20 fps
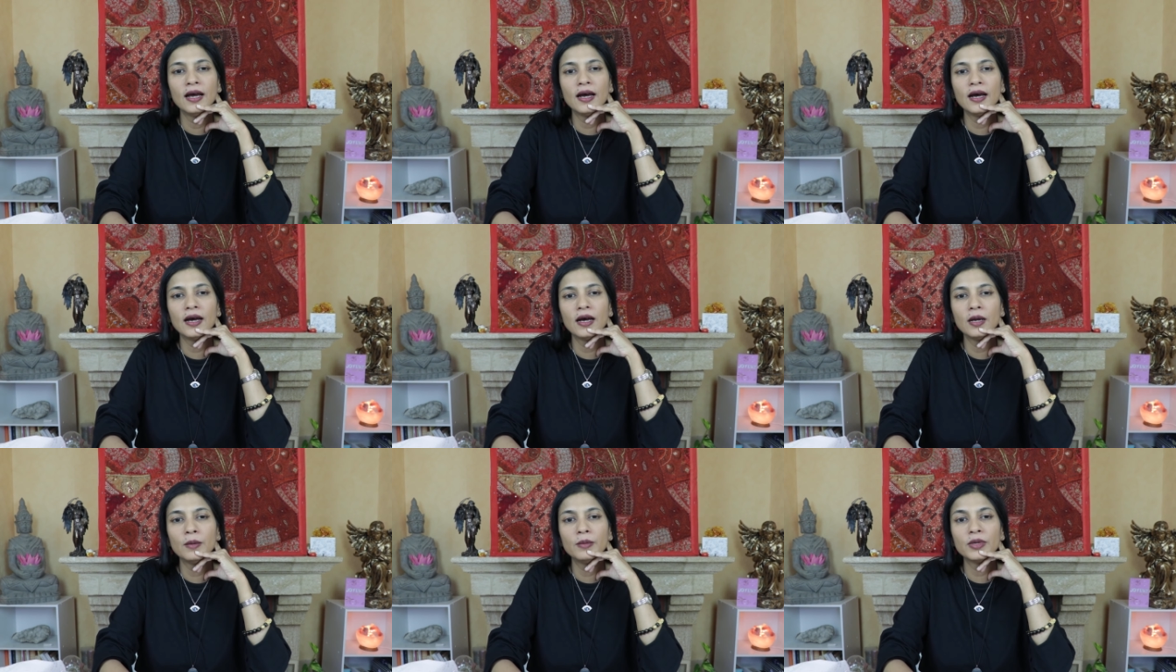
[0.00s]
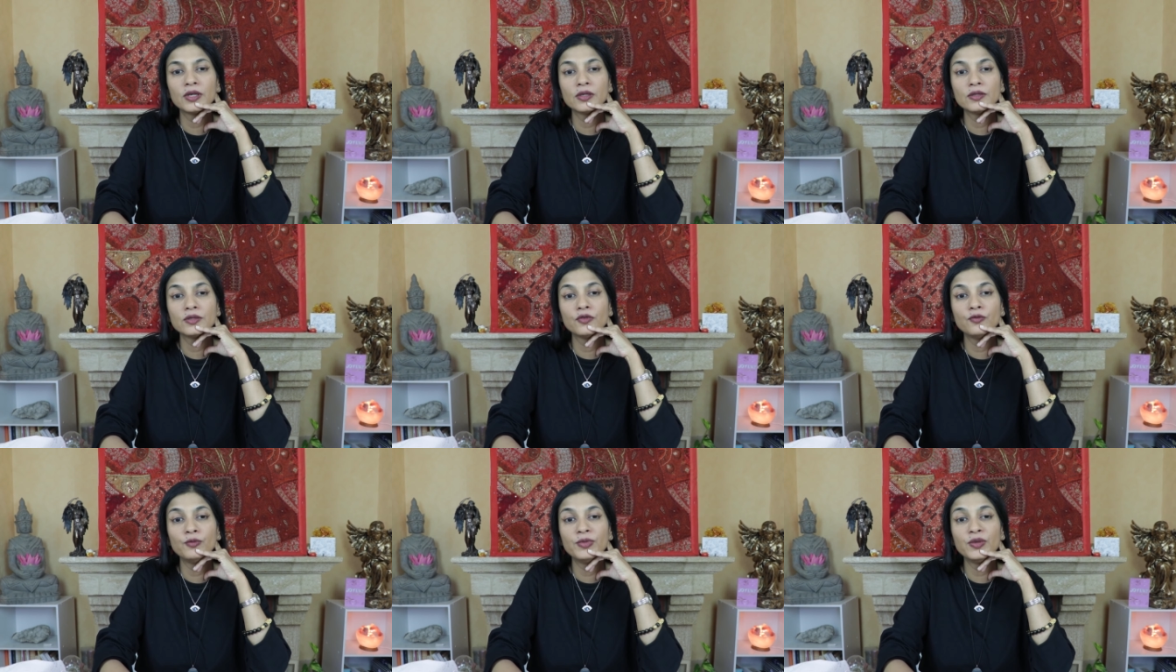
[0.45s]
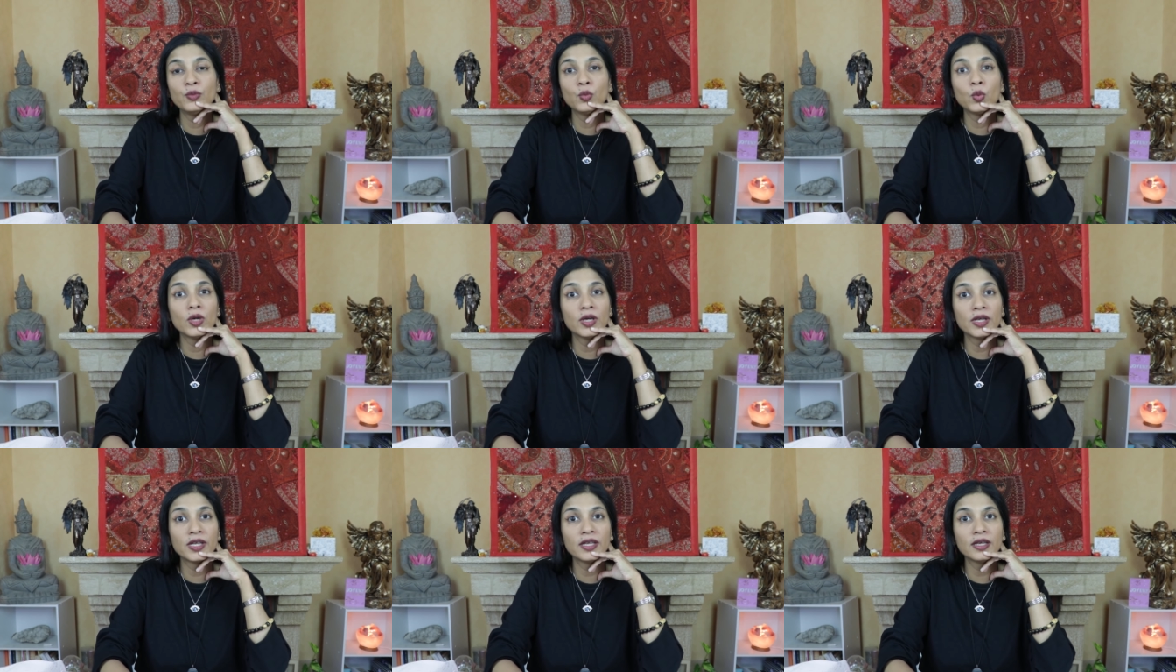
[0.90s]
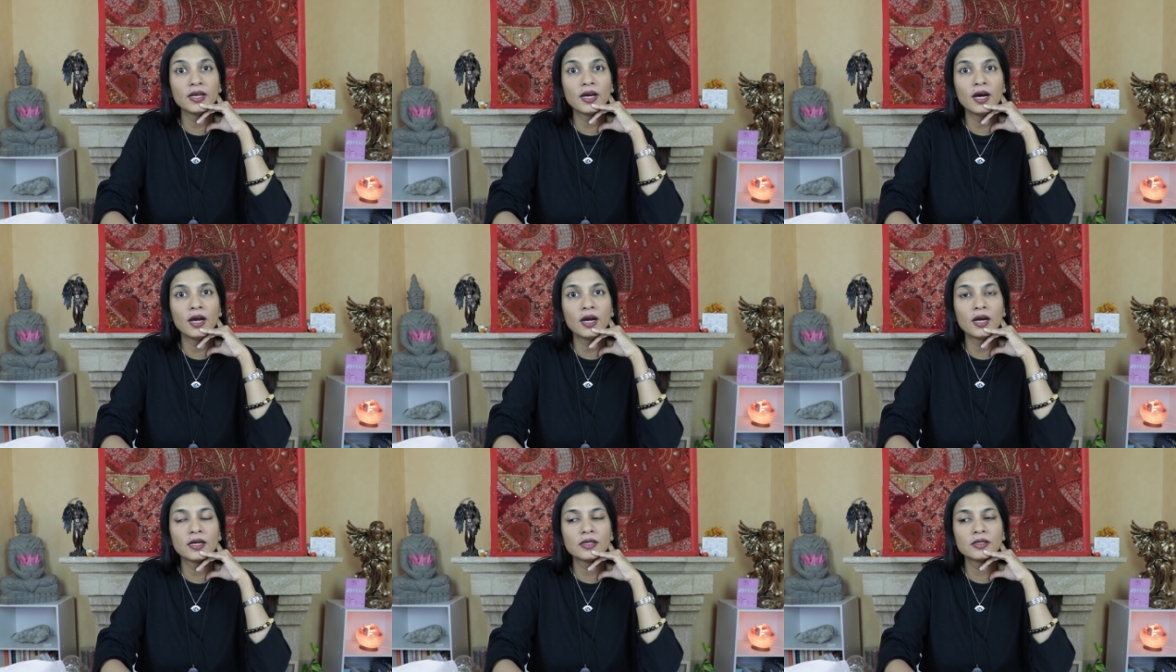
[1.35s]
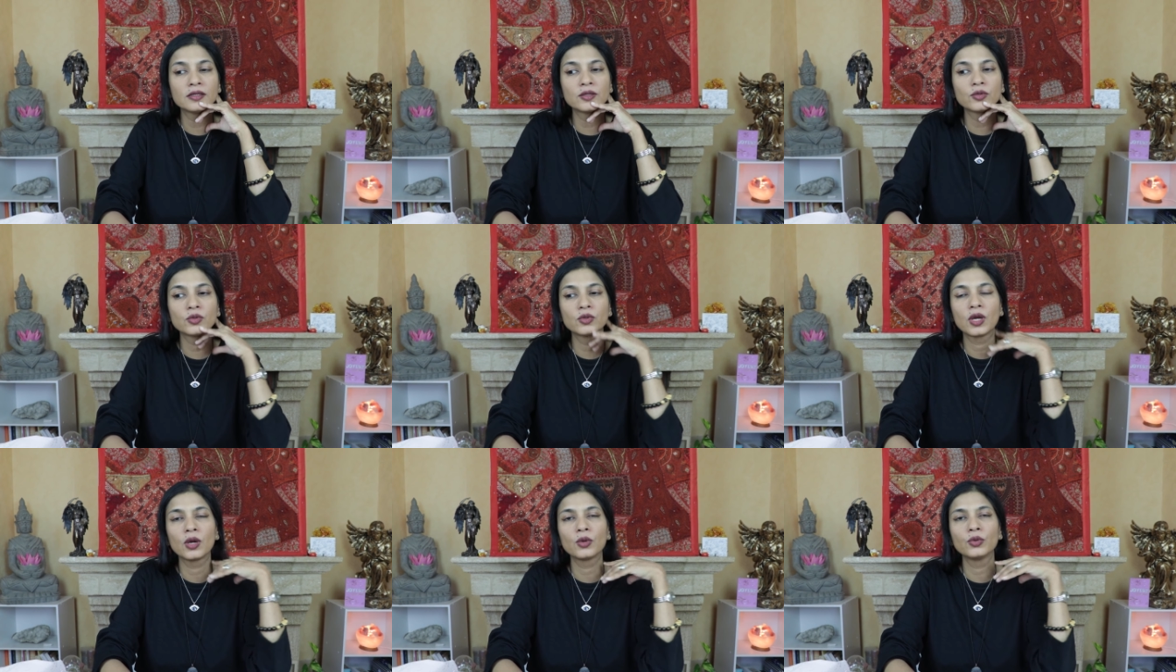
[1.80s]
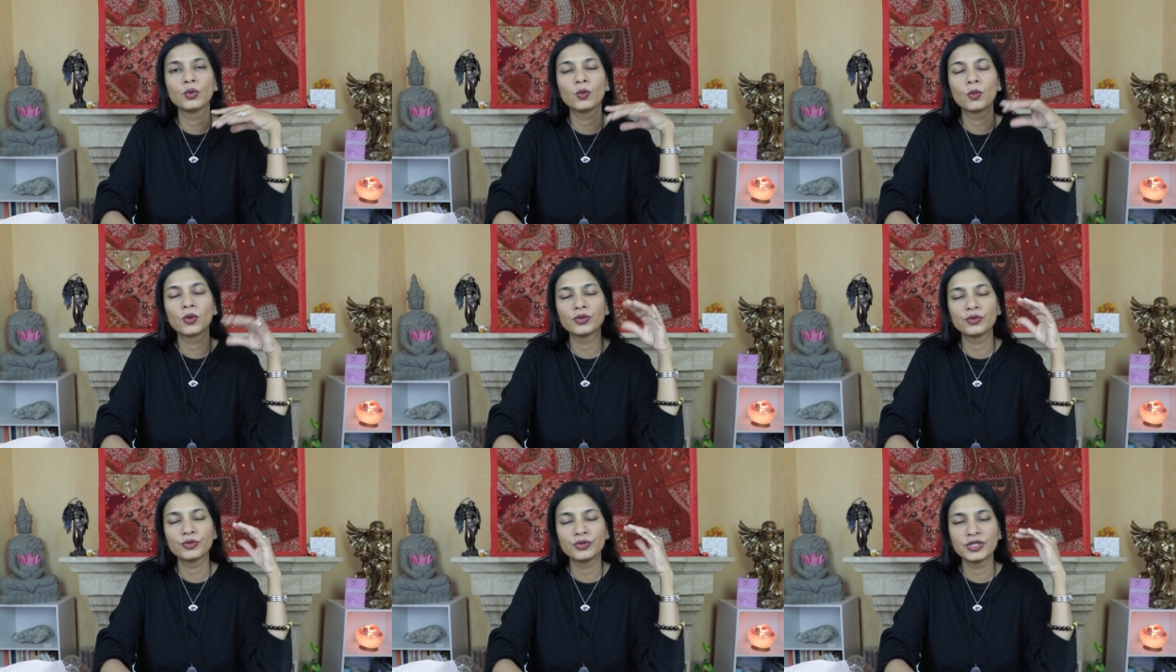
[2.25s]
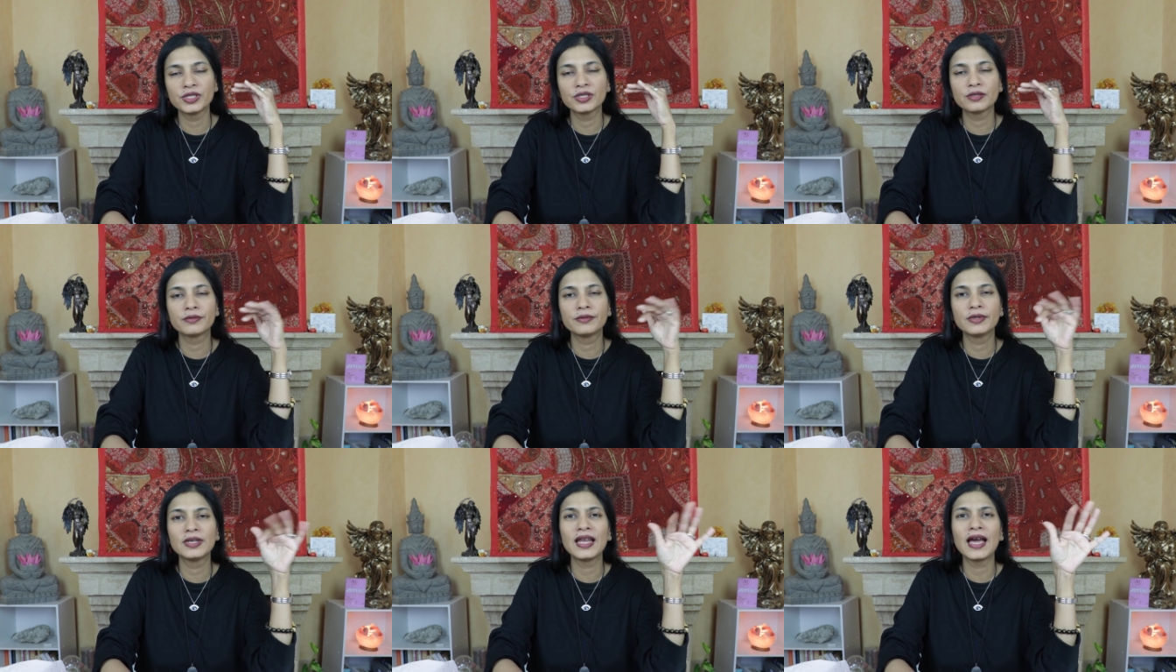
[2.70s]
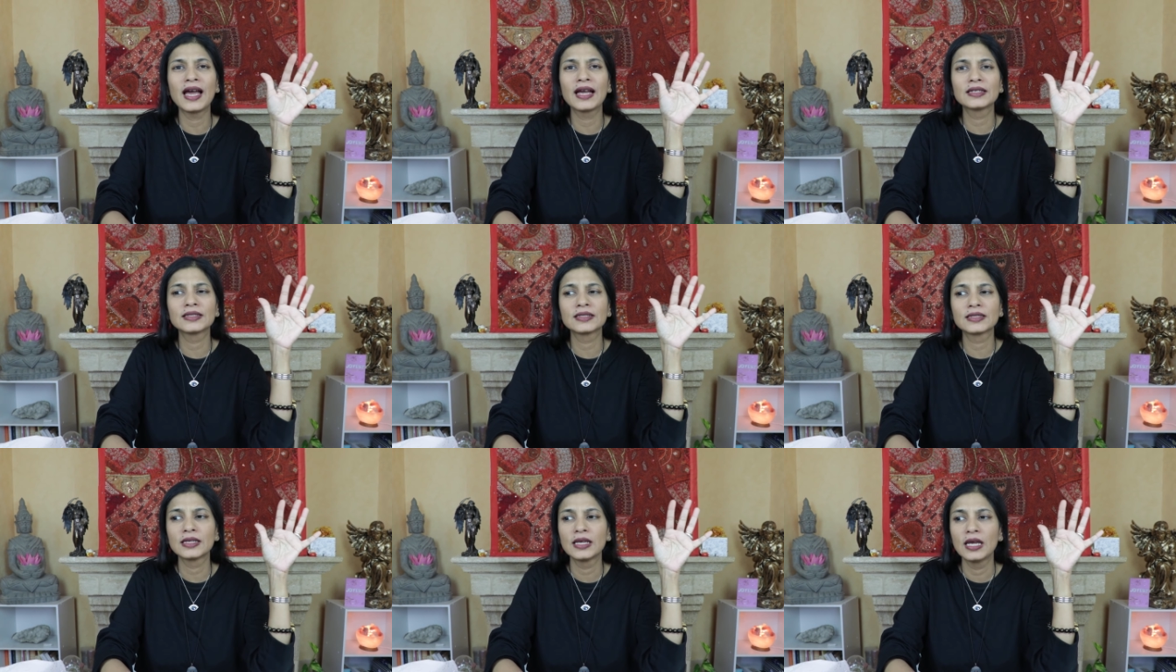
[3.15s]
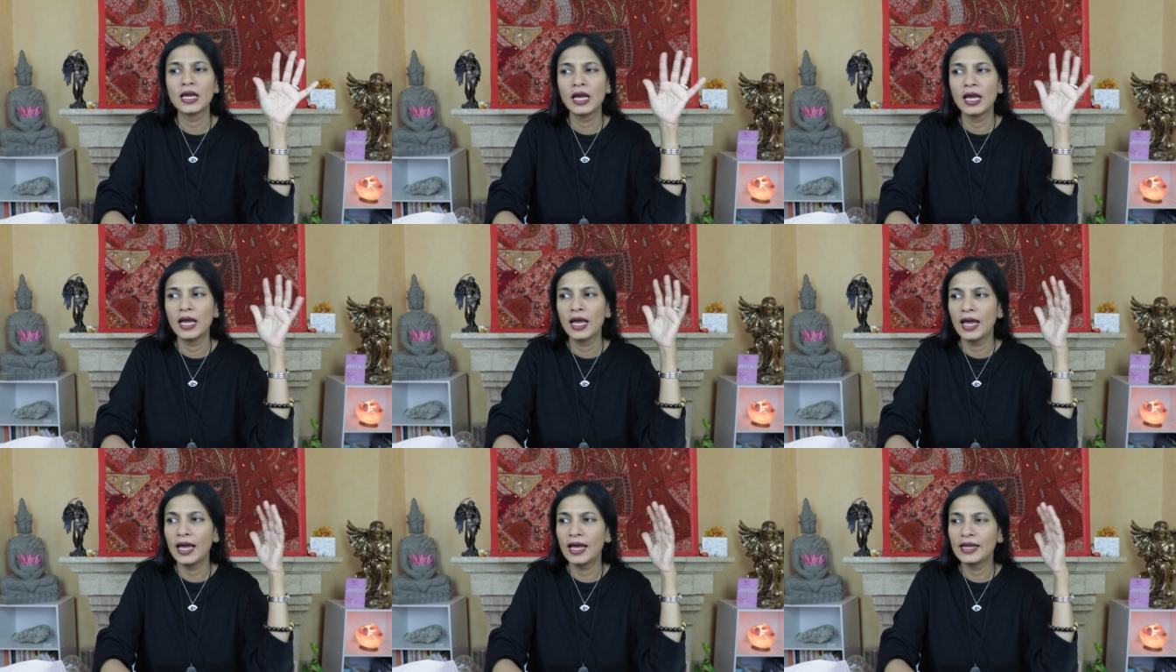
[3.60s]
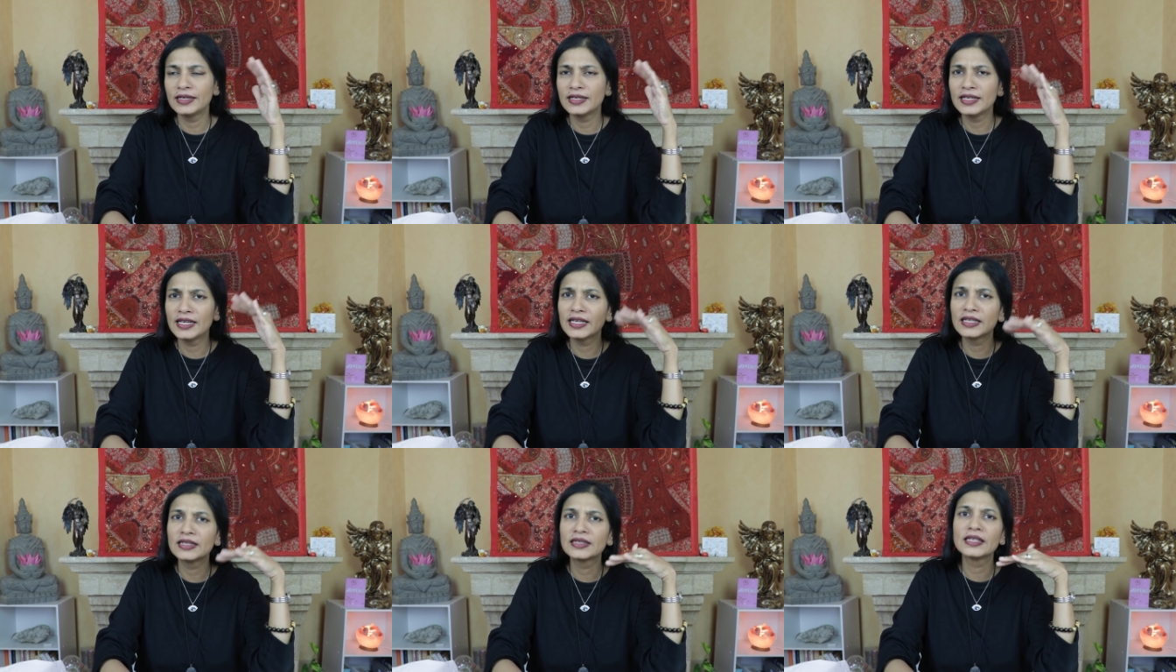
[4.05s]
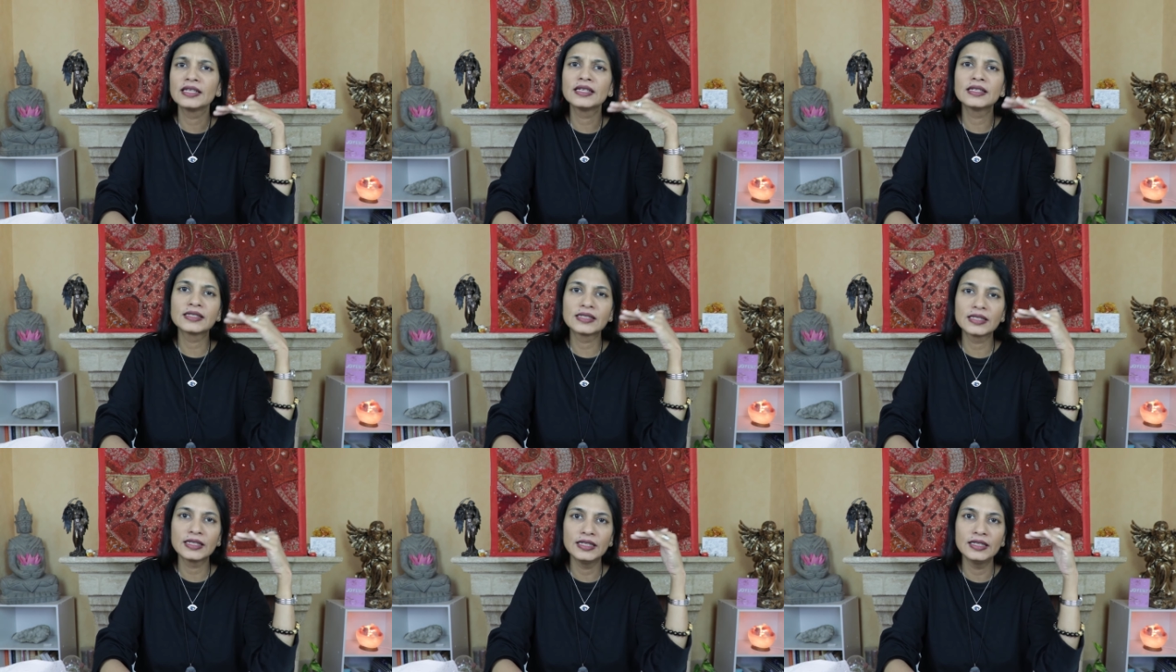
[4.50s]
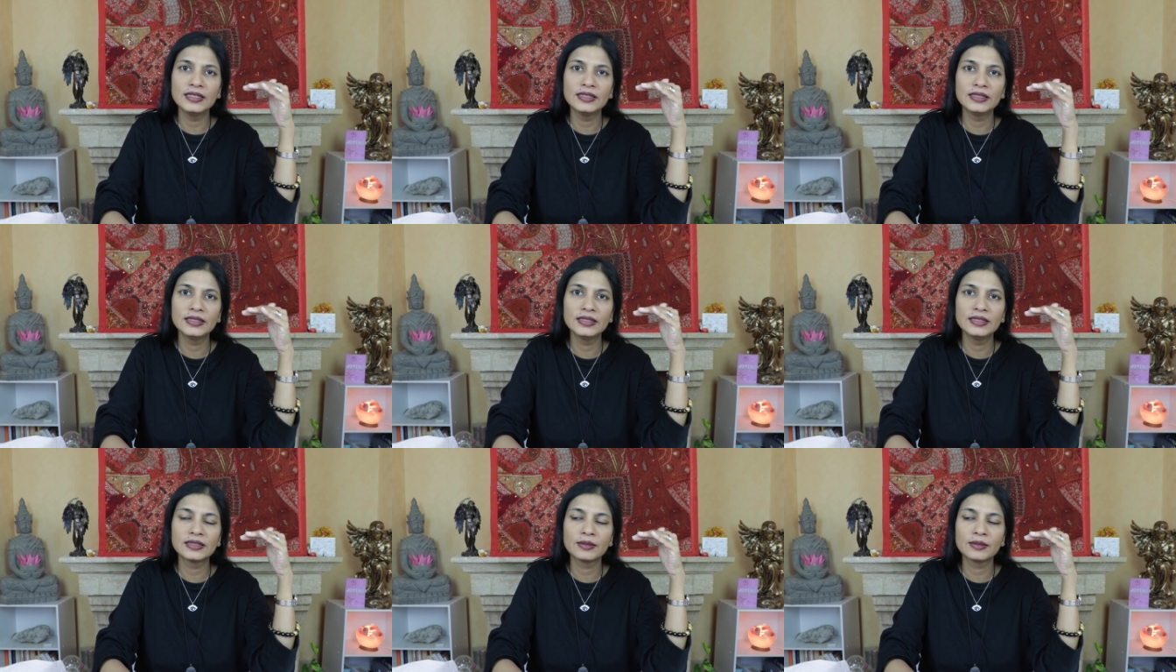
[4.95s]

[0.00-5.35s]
uh, because you've been working hard. So now you want to just relax and take things easy.